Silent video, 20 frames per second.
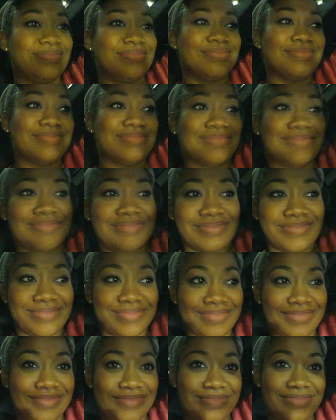always a
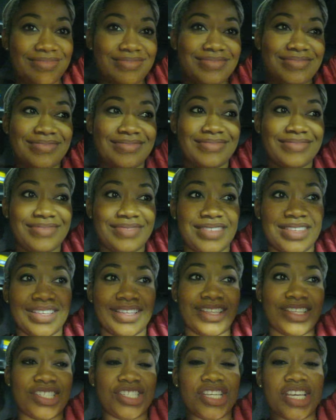G.
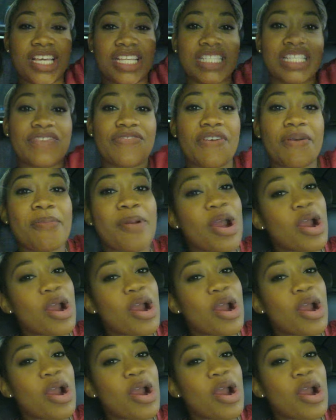She gets it from